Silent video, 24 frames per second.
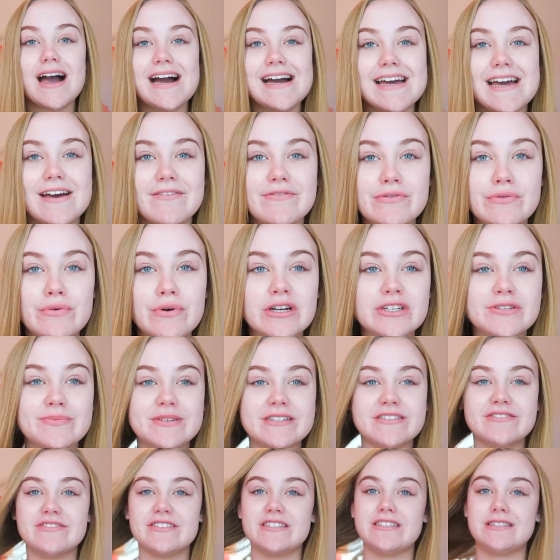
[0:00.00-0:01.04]
I haven't washed
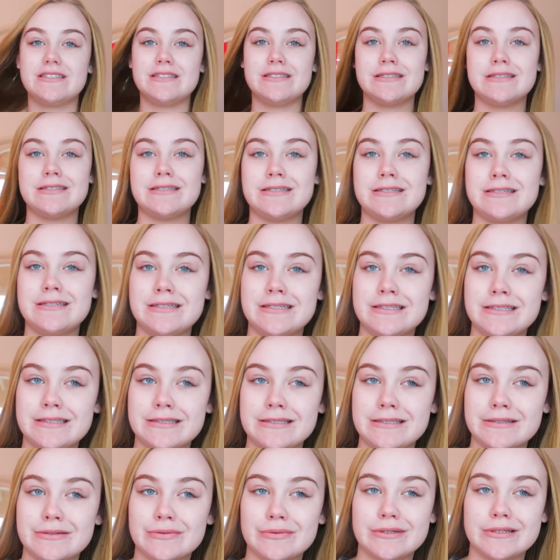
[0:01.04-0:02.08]
my face yet today,
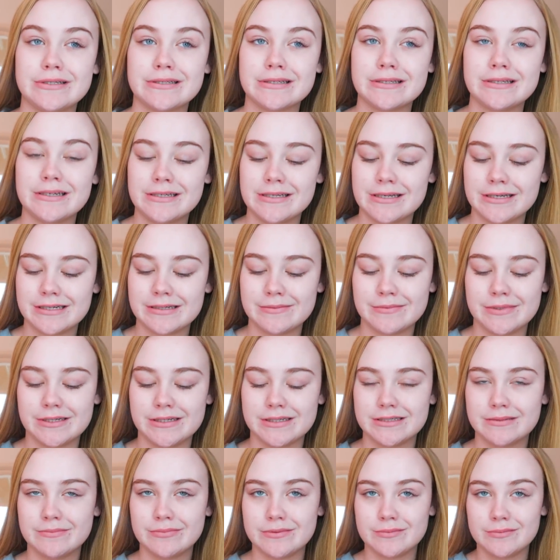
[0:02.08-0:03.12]
so we're just gonna take a
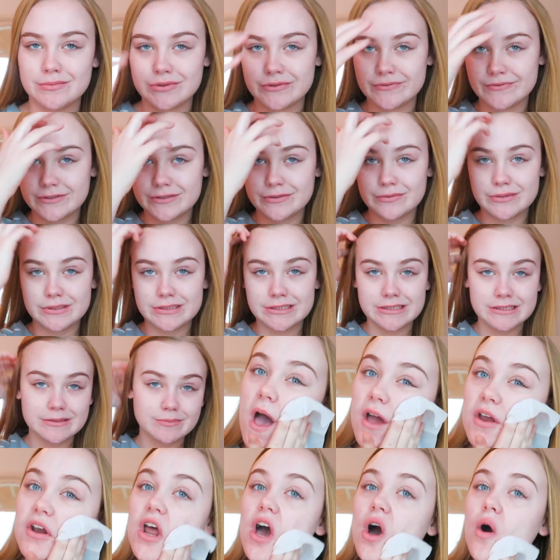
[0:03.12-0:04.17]
makeup remover wipe.
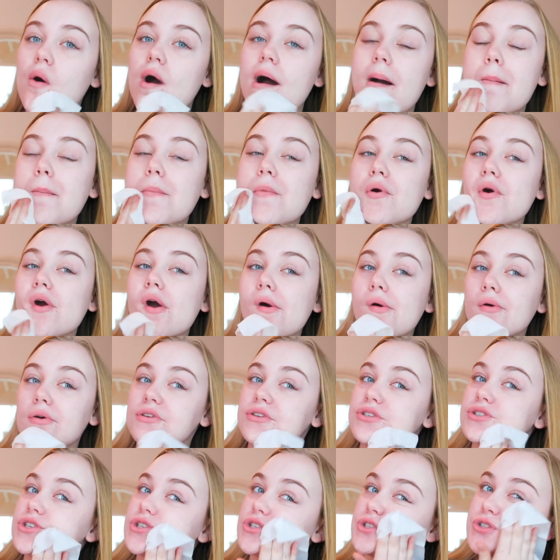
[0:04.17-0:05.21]
I know, I'm
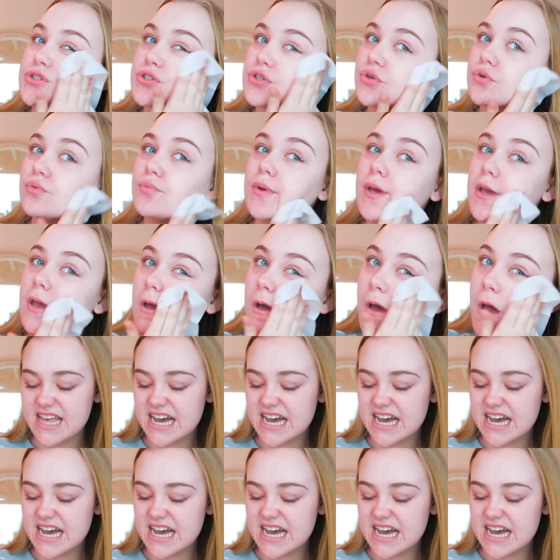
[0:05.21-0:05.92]
gross. Sue me.